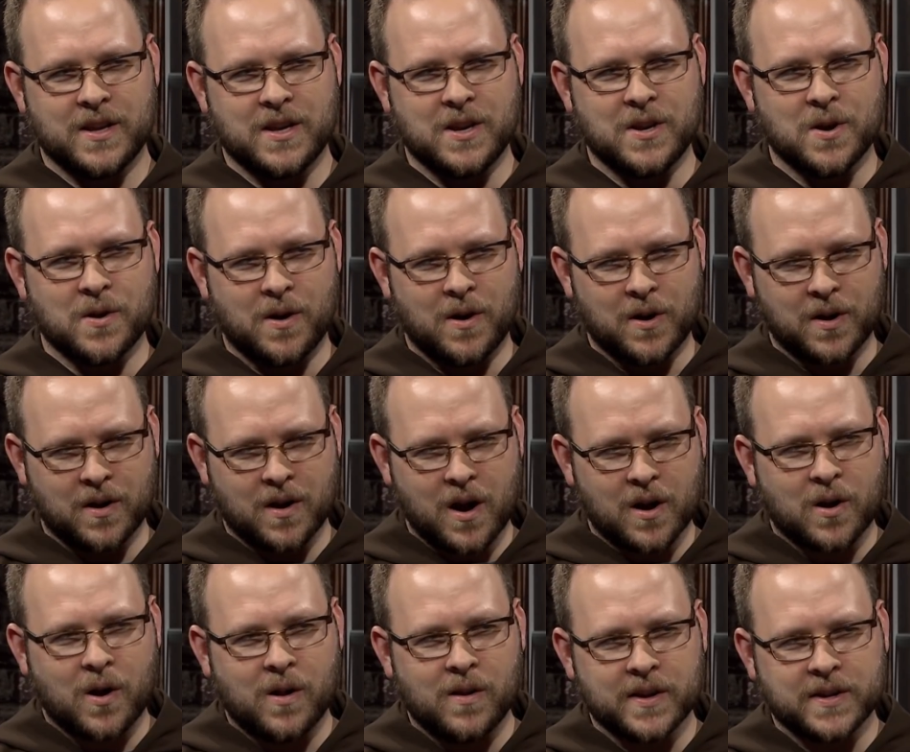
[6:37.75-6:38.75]
you know, a,
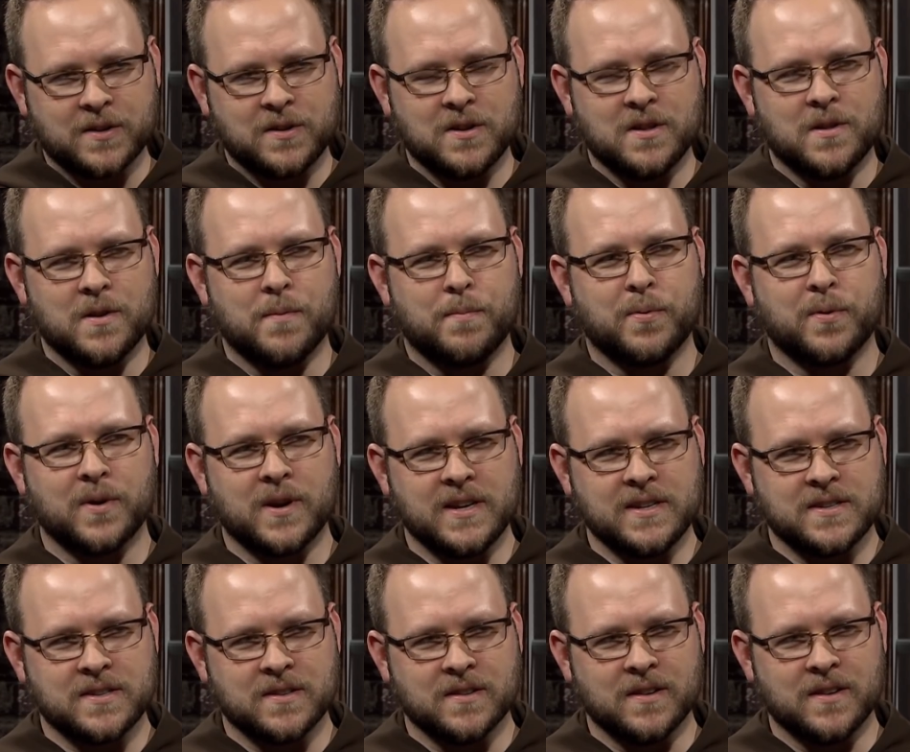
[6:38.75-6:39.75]
a, calling to the
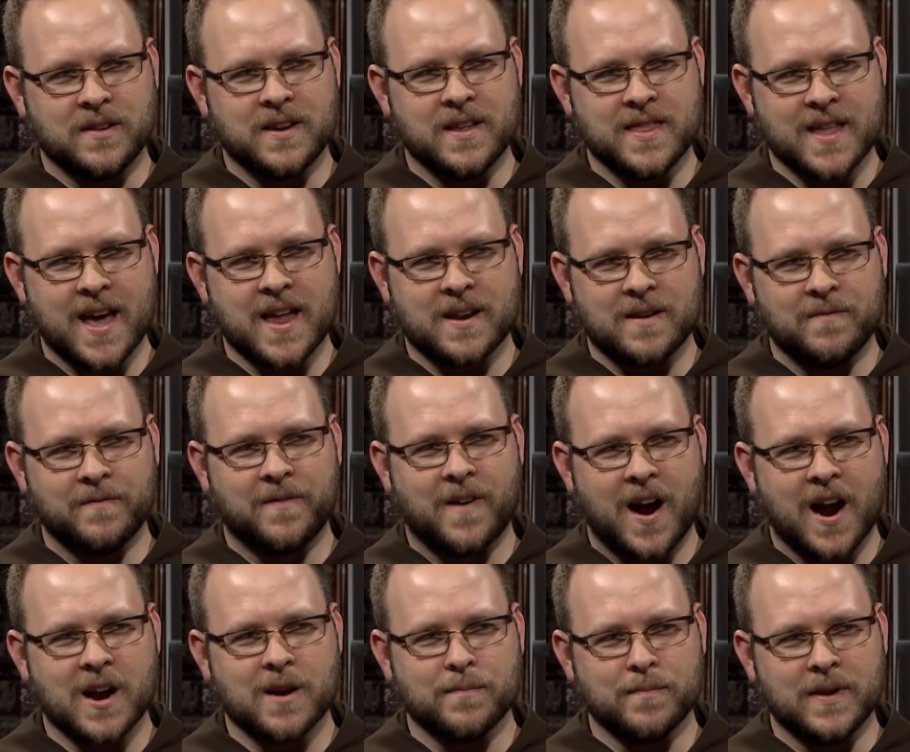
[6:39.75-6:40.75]
priesthood in that
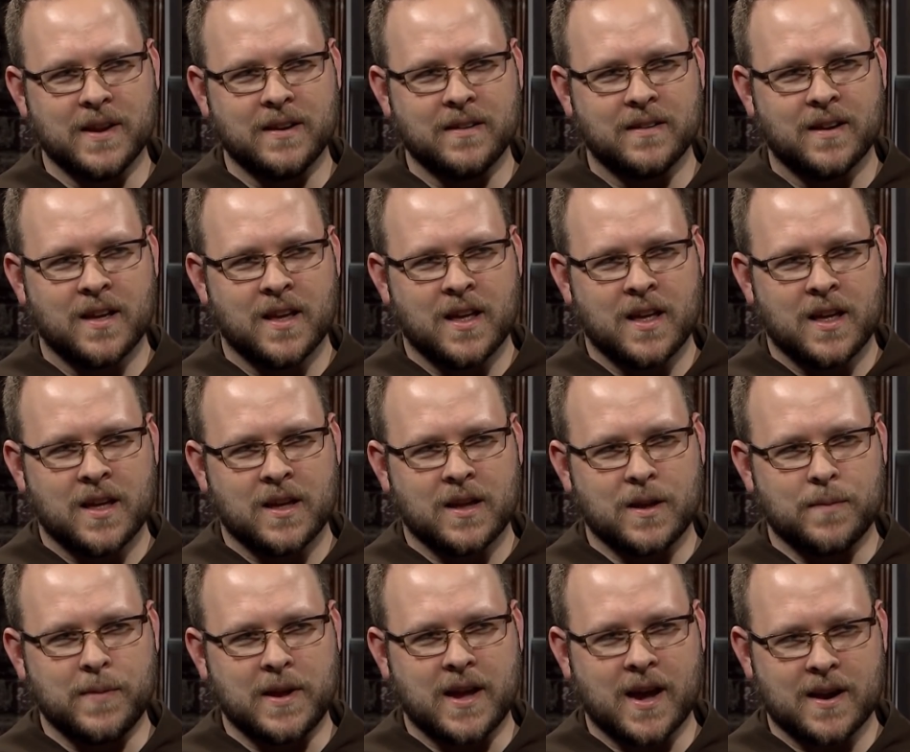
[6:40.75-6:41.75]
environment
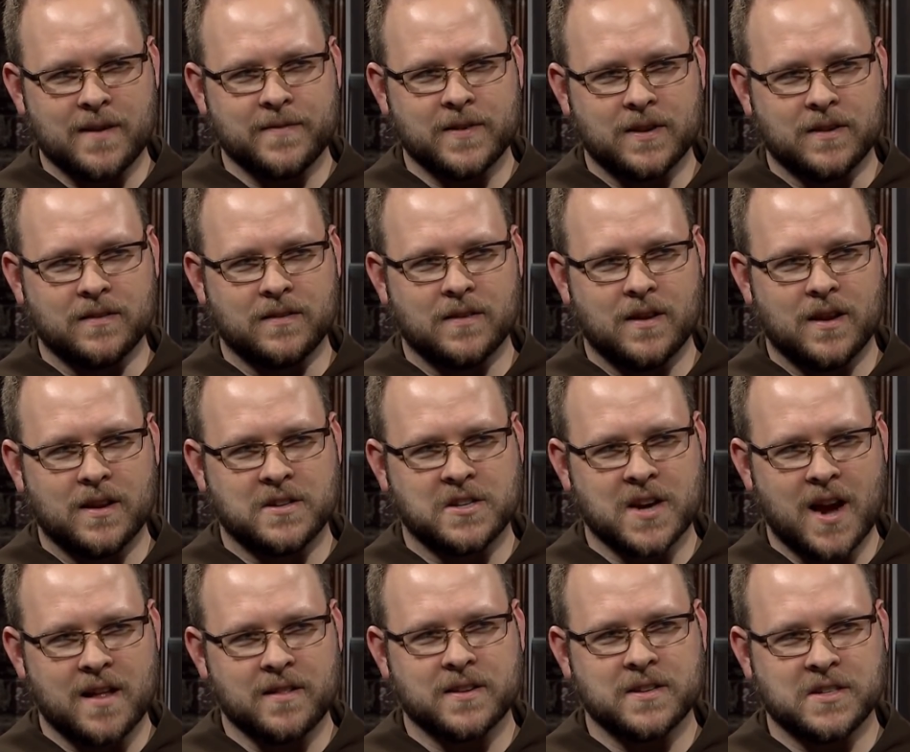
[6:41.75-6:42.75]
can be kind of a, a
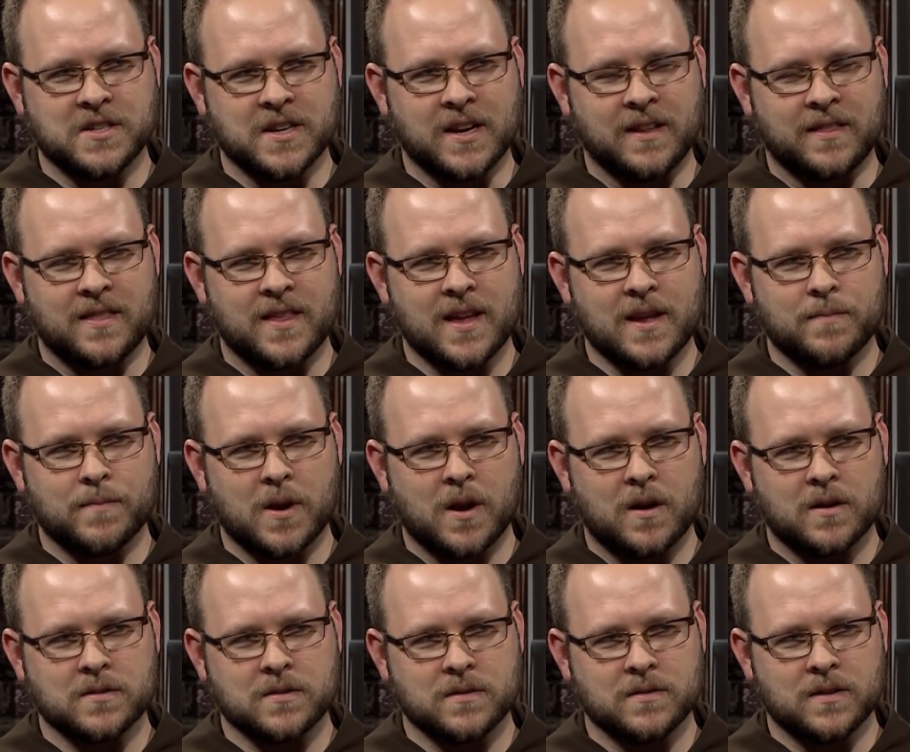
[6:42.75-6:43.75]
challenging thing, but
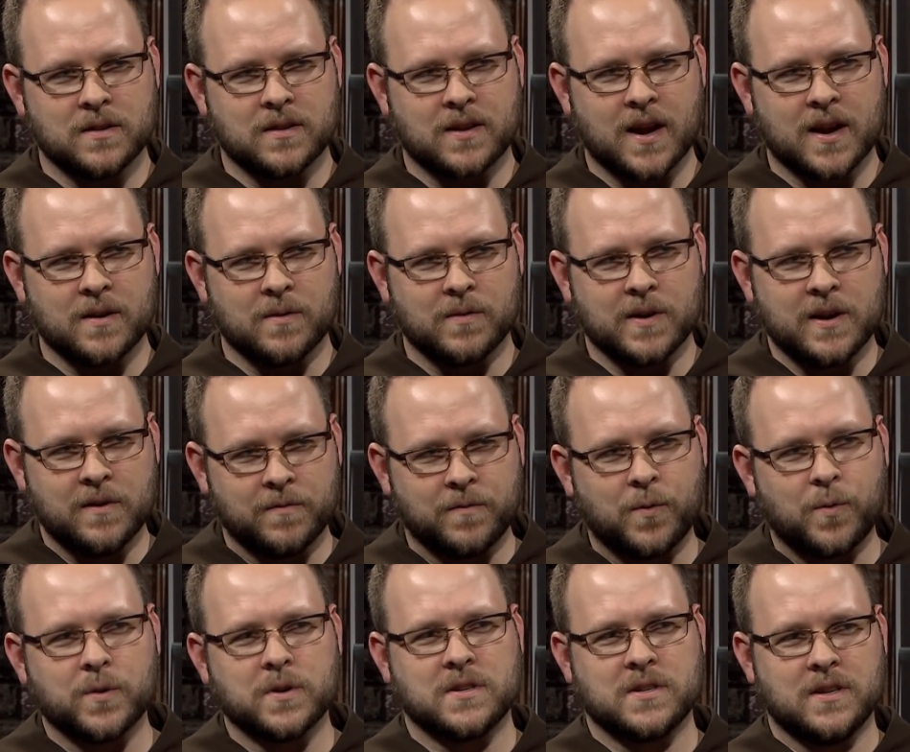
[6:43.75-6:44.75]
also it kind of
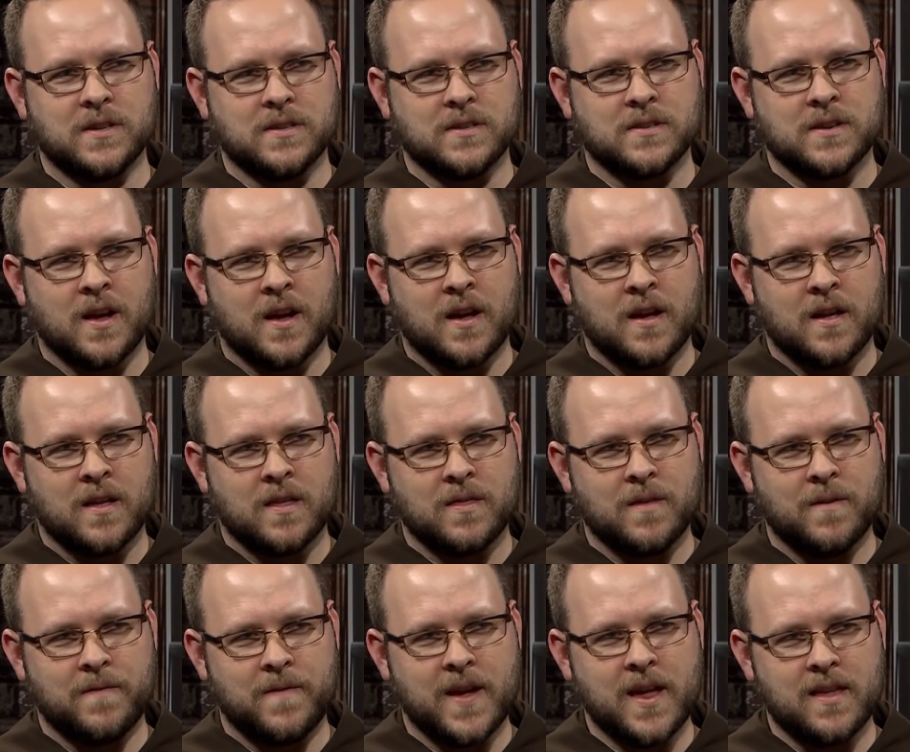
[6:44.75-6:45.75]
reinforces
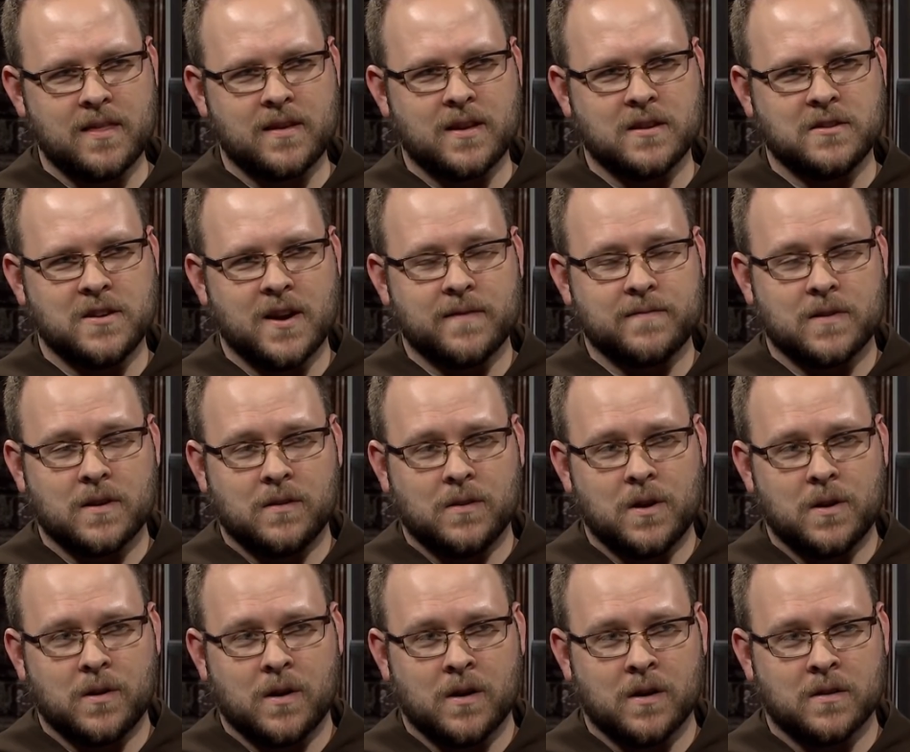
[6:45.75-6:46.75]
the faith because you have to
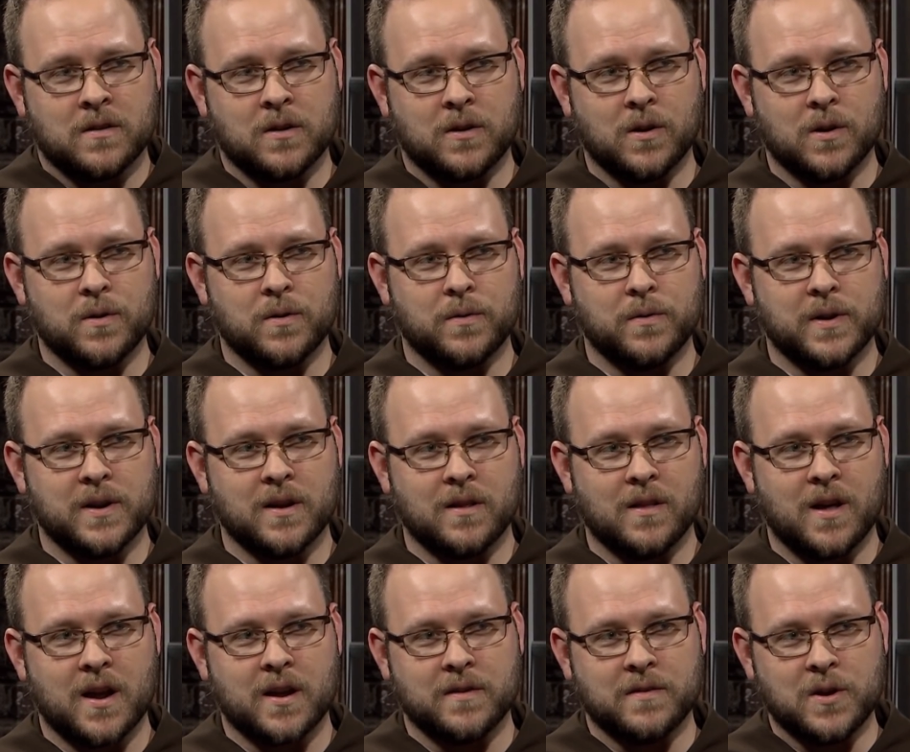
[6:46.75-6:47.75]
learn to grow in a
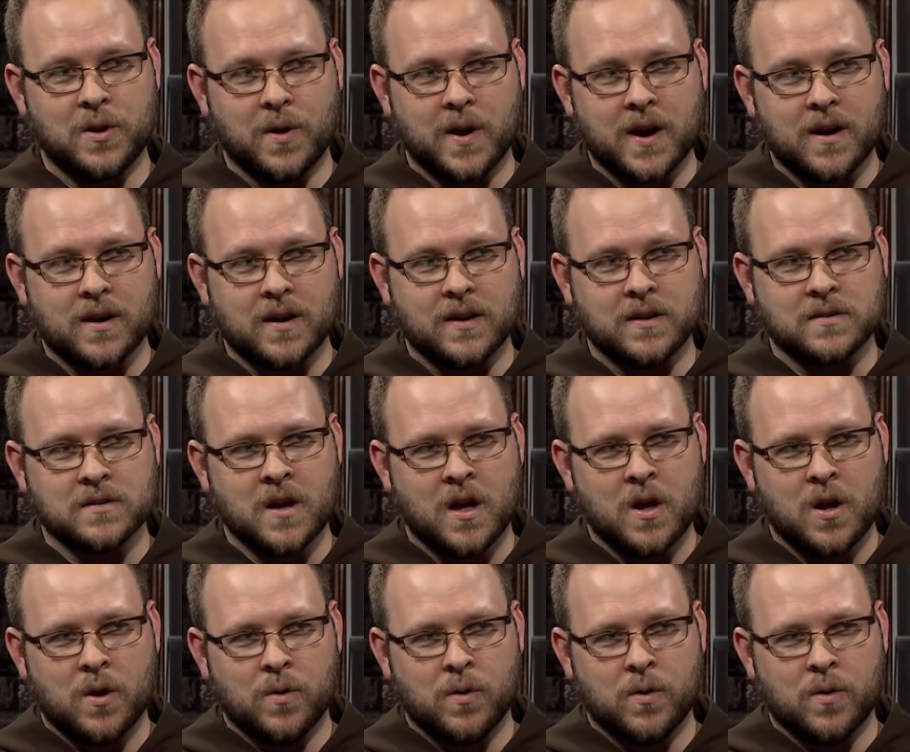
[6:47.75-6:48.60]
lot of new areas.